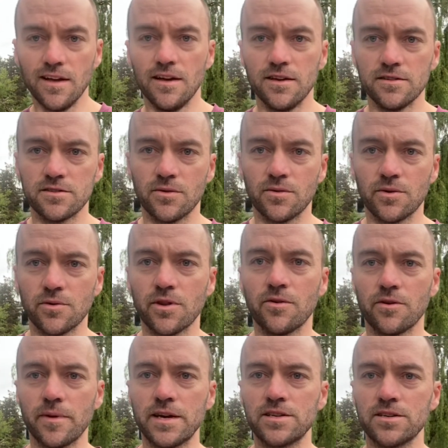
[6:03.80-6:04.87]
So we really want
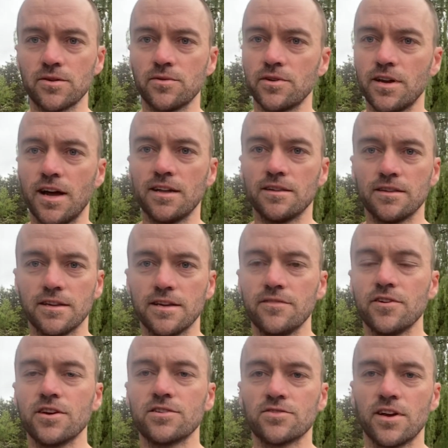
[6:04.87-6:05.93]
to make sure we're not
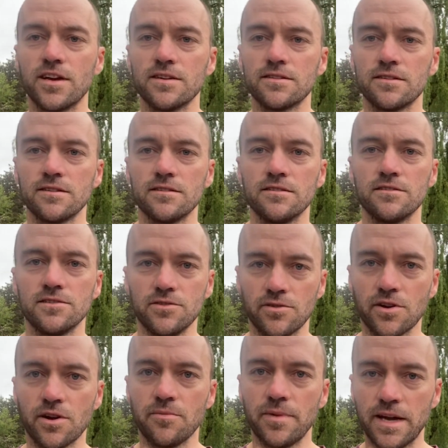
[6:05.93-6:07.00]
leaving a trace and doing
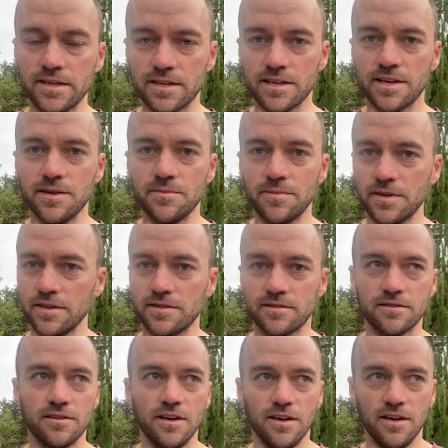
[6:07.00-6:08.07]
our best to keep this
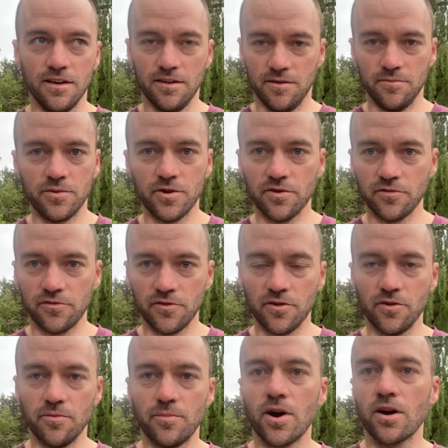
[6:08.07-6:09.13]

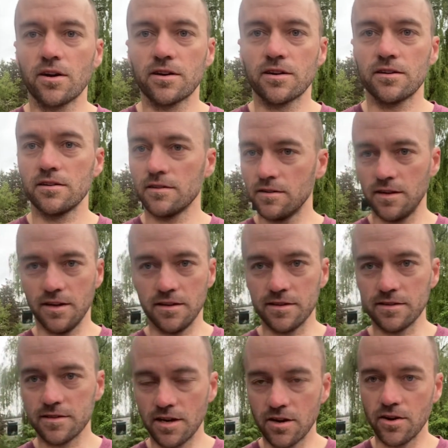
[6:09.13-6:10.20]
beautiful park and
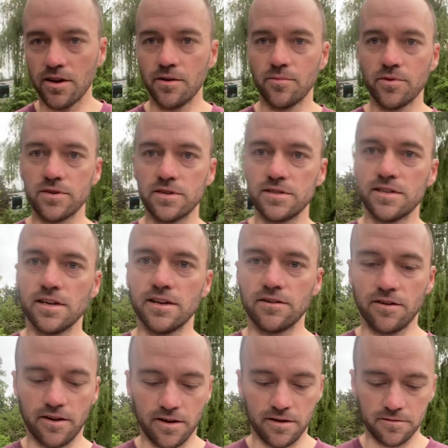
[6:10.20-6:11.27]
this area pristine, all
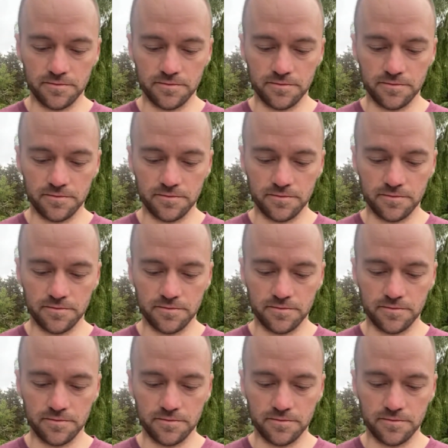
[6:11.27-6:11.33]
right?